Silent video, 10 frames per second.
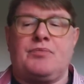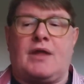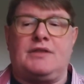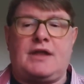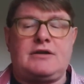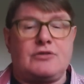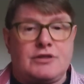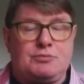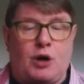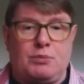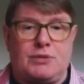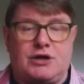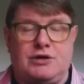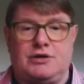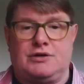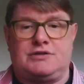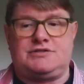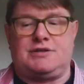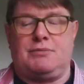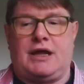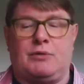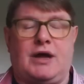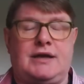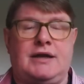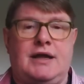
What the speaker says: And then another problem occurred to me when